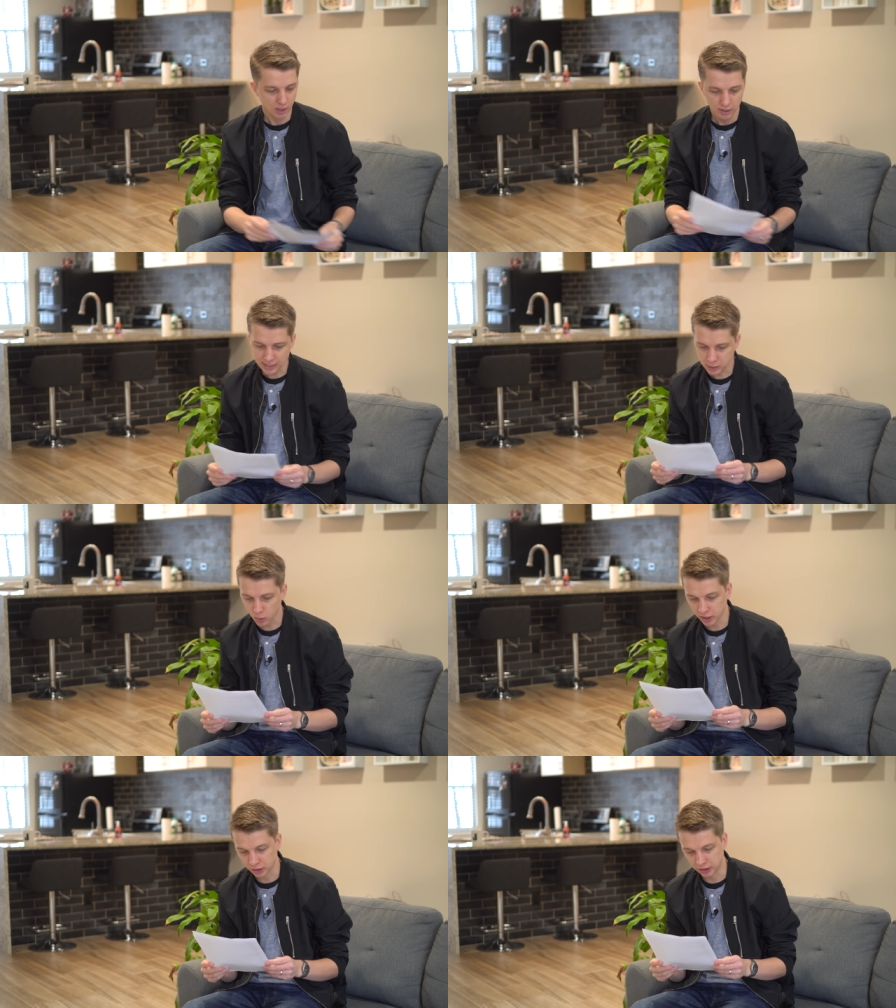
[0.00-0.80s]
Next
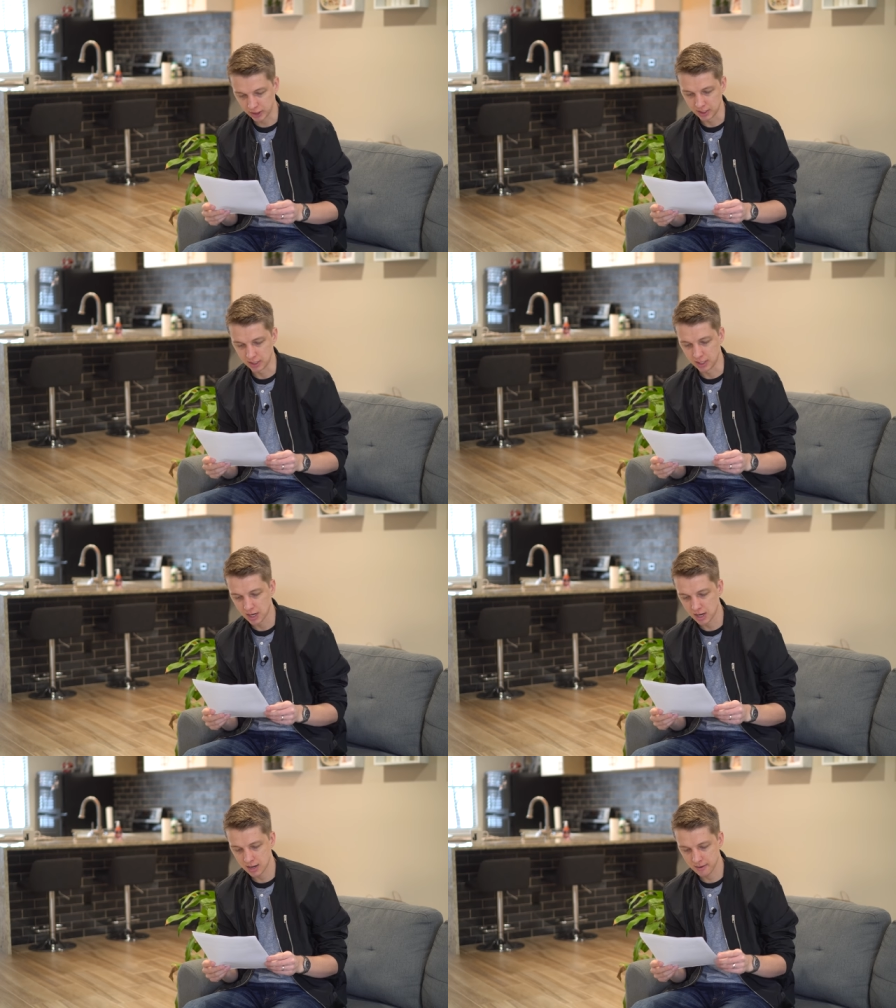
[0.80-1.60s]
question,
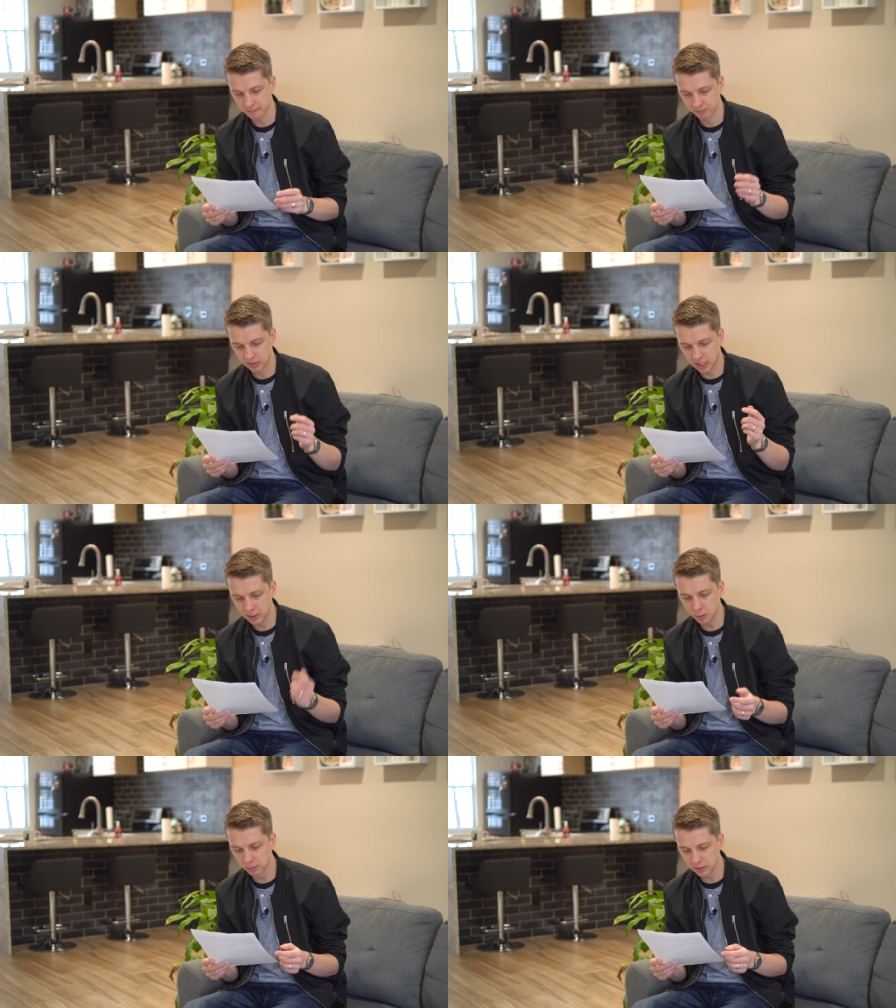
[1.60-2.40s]
um,
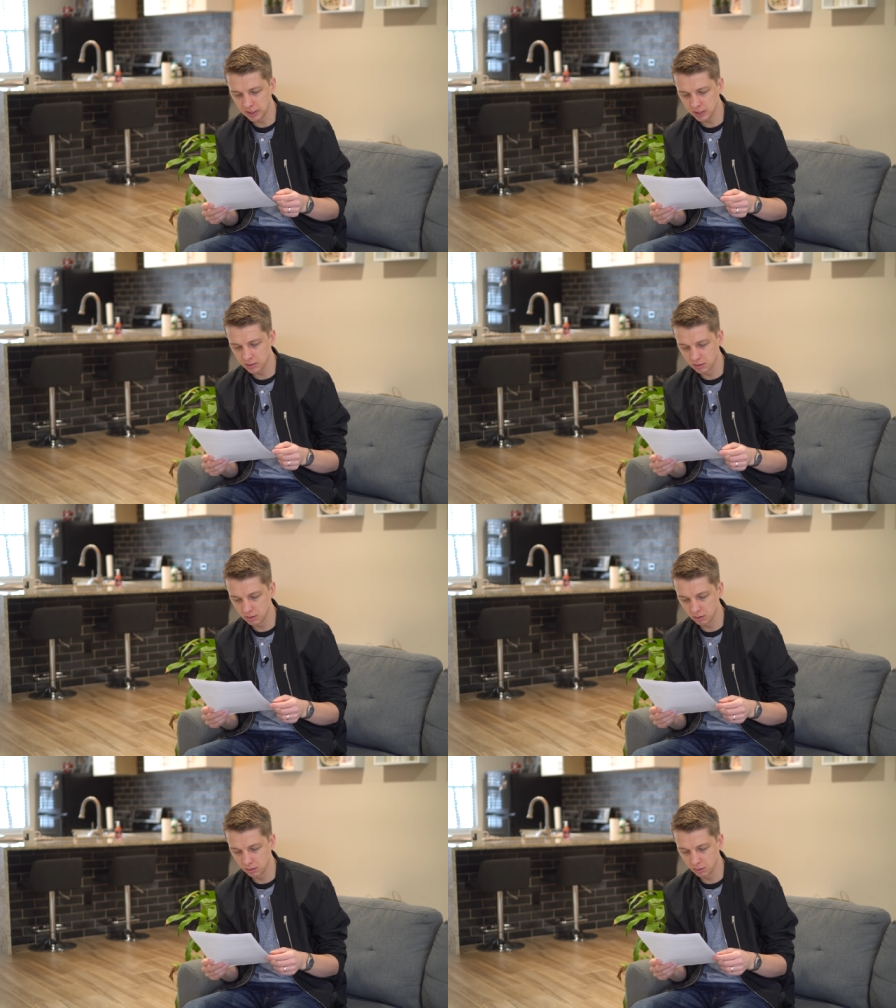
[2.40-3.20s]
can you please
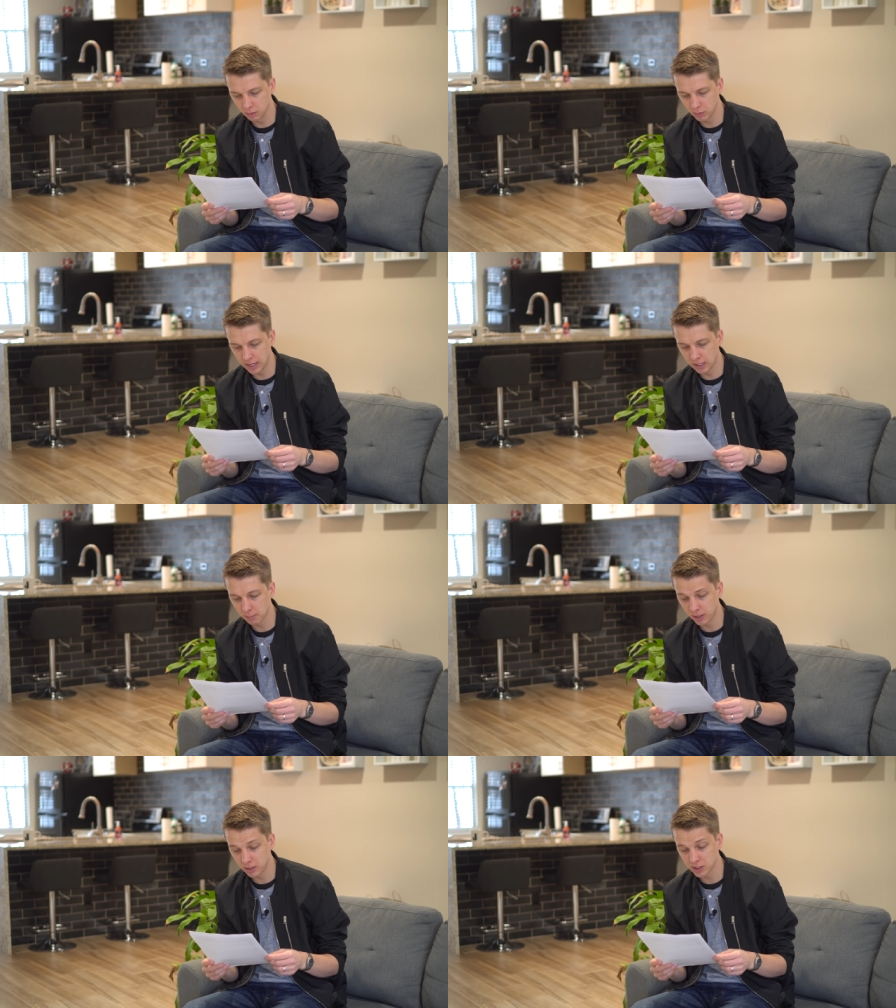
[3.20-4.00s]
do a
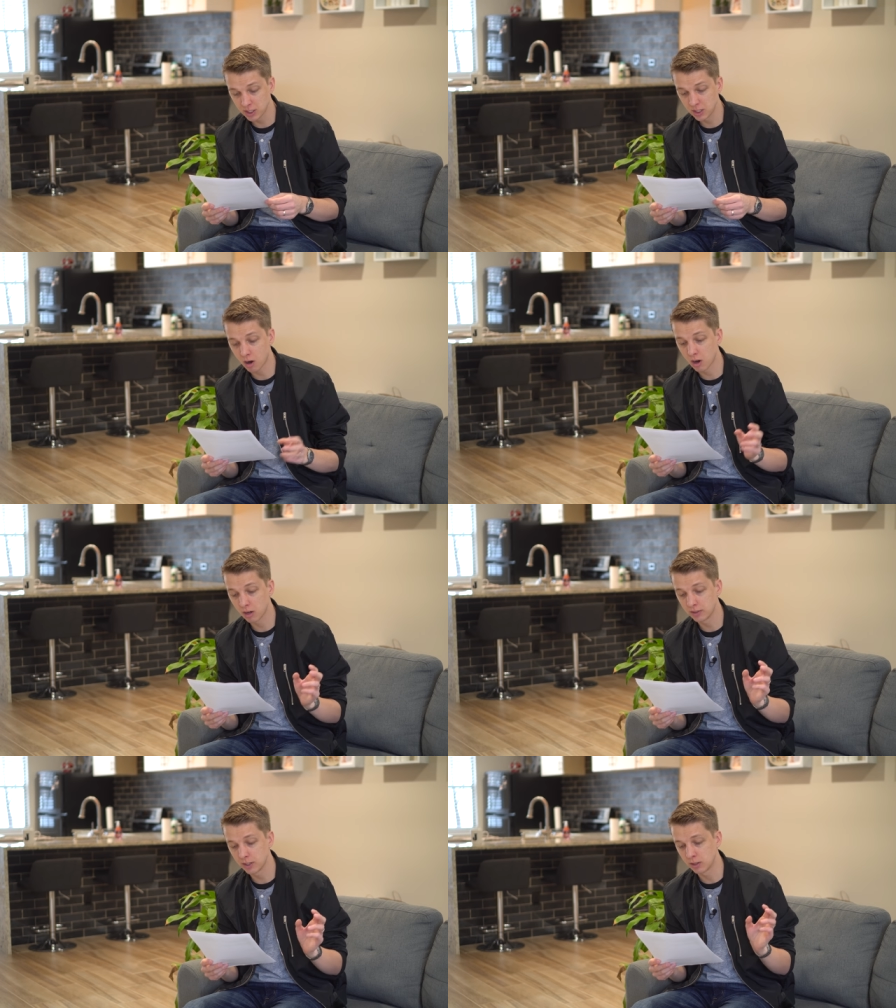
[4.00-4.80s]
comparison
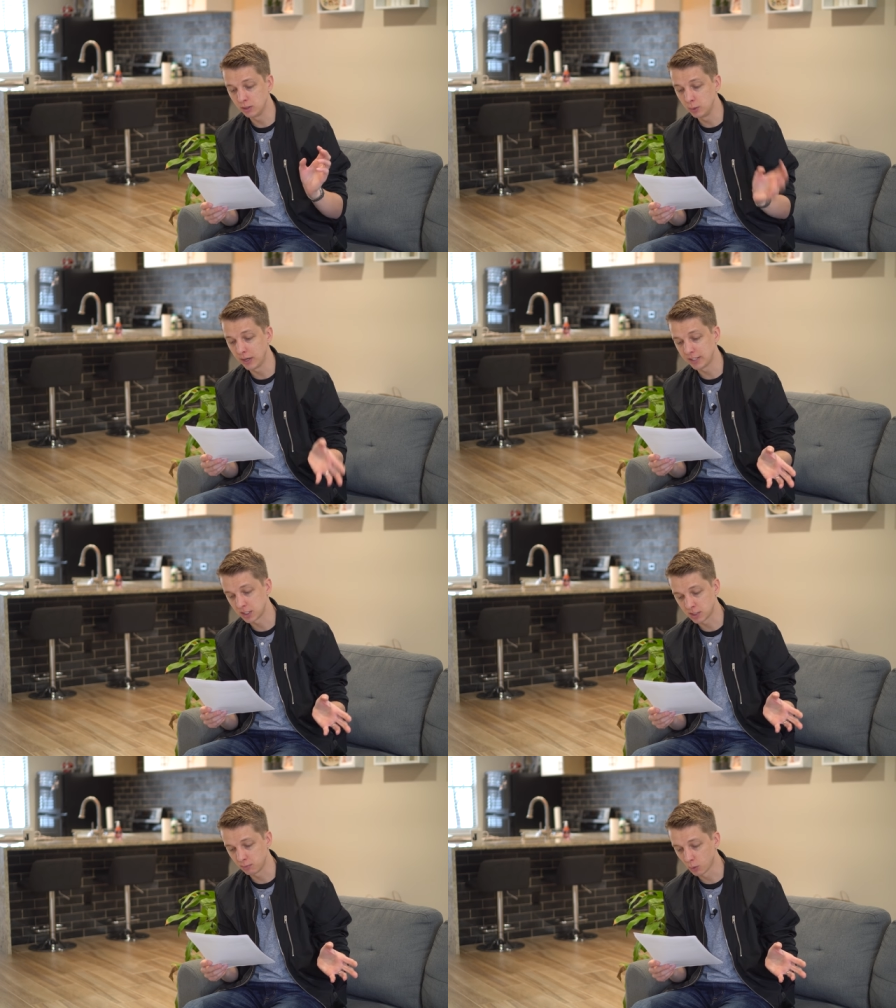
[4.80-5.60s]
on the new
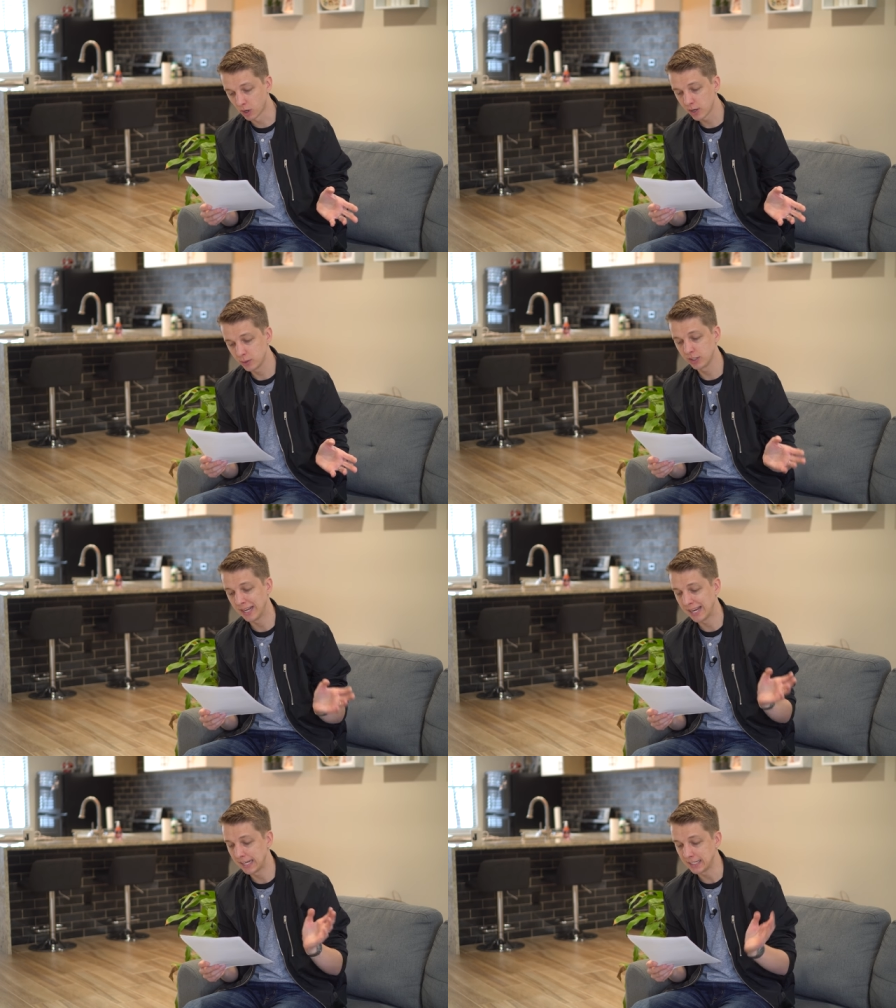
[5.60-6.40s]

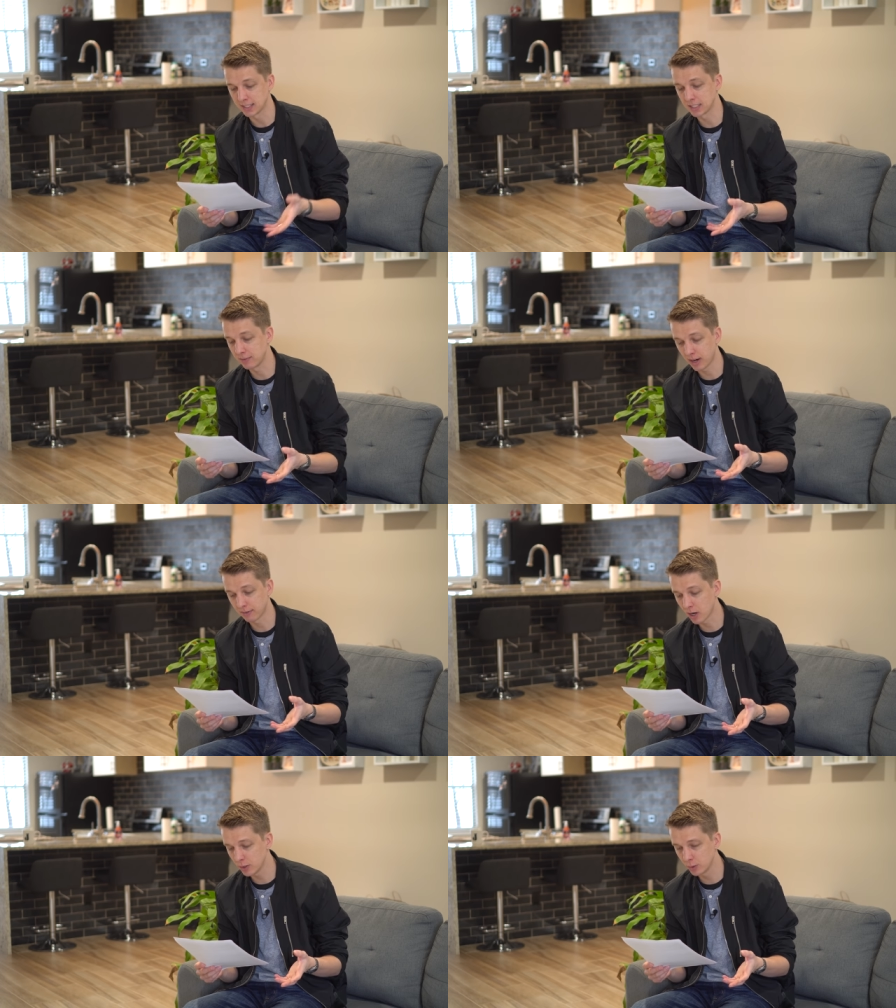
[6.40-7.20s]
A6400 and
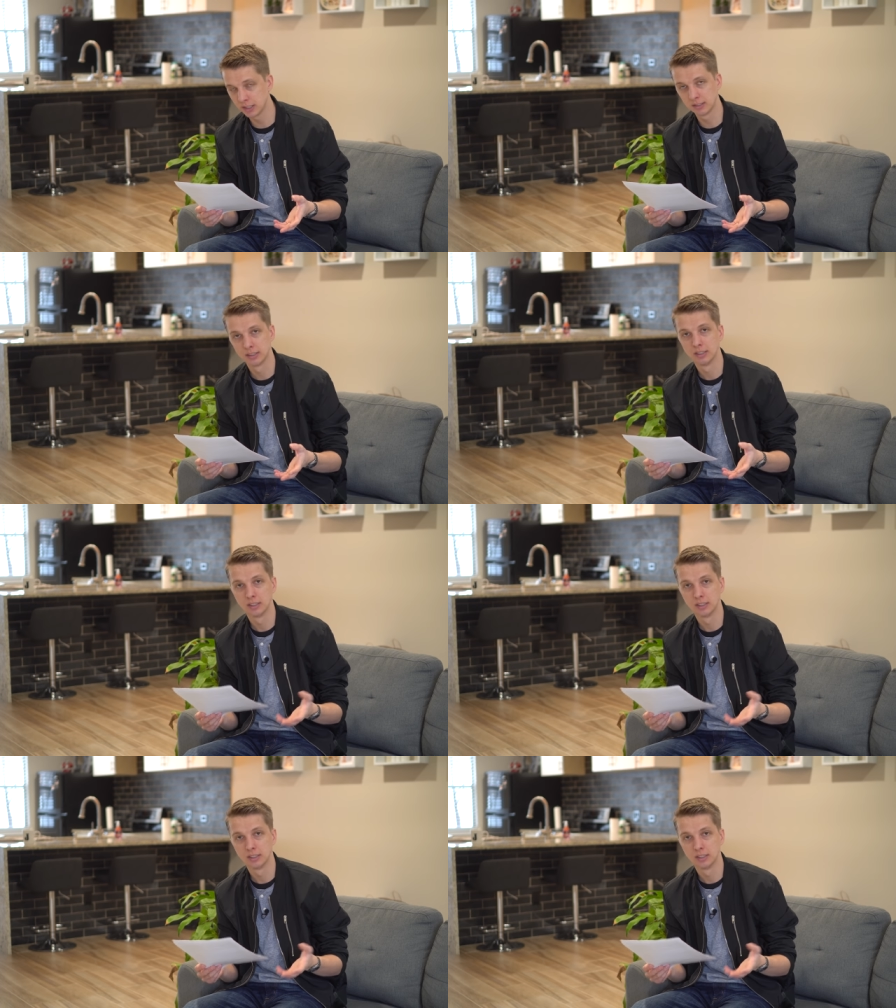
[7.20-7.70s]
A6500?